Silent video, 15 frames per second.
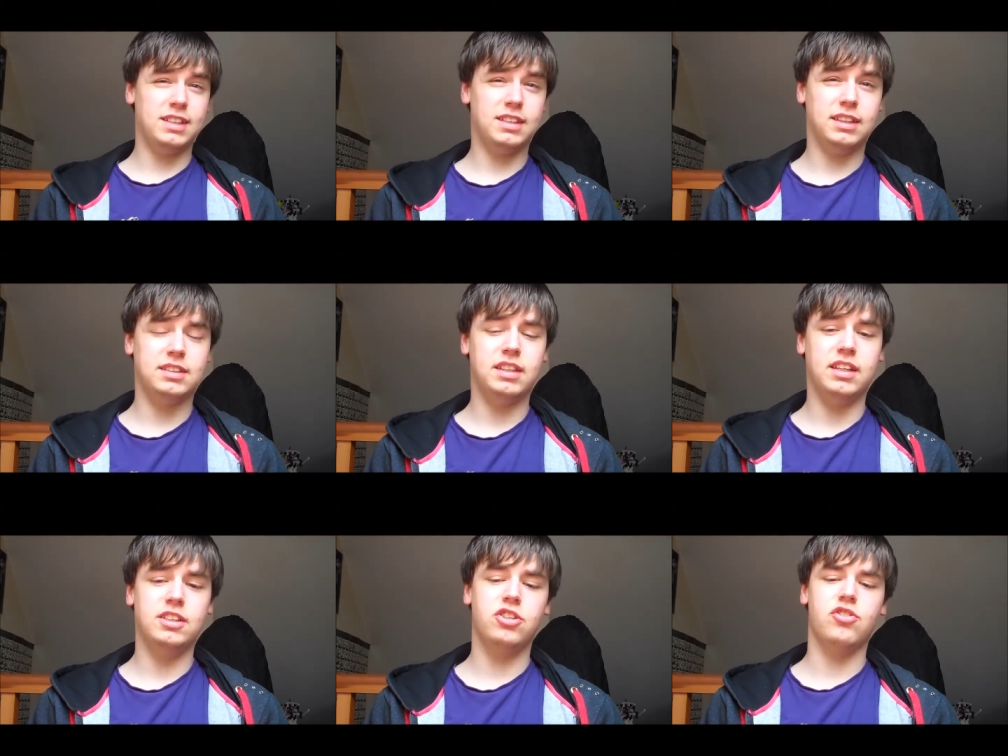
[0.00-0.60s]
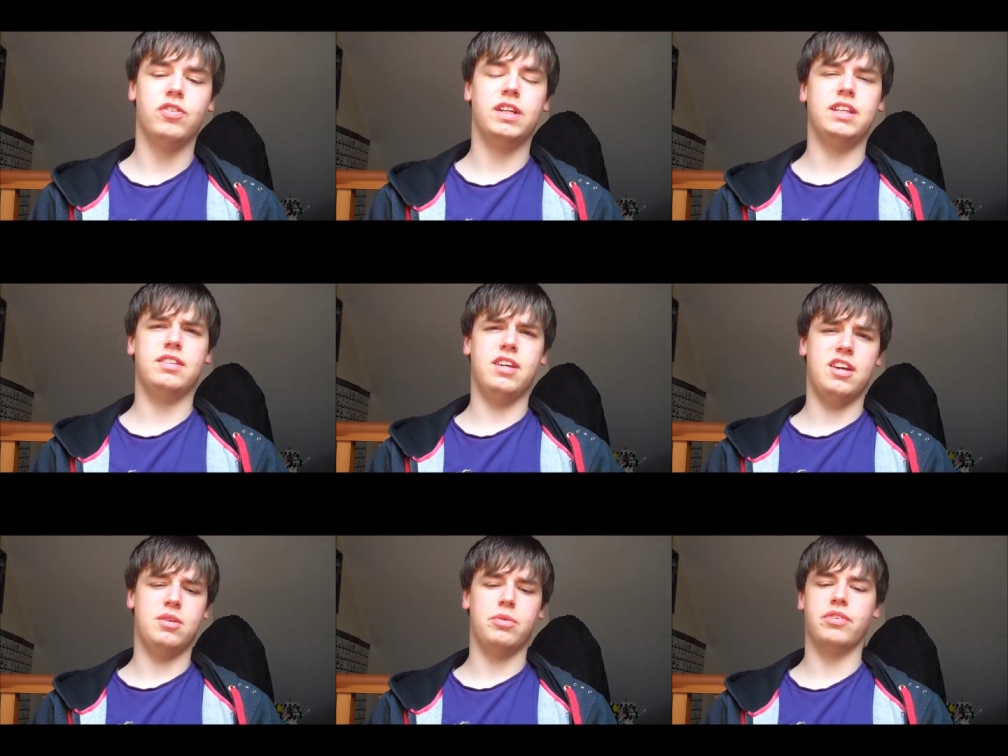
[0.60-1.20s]
sixteenth is the release
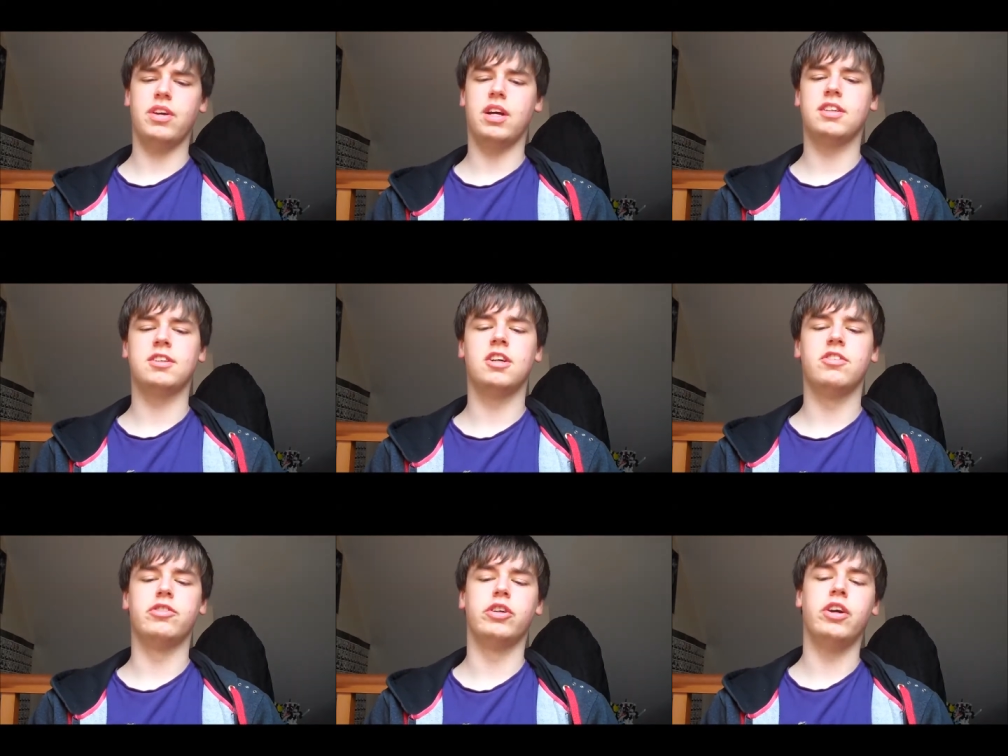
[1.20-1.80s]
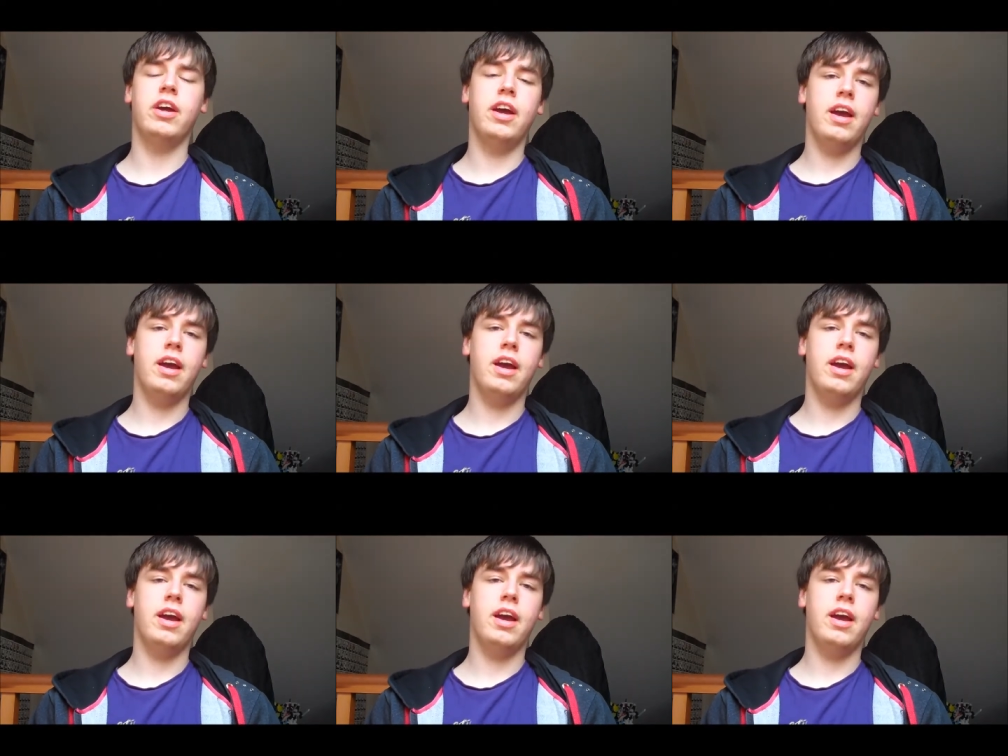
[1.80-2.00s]
day. We've got the cover.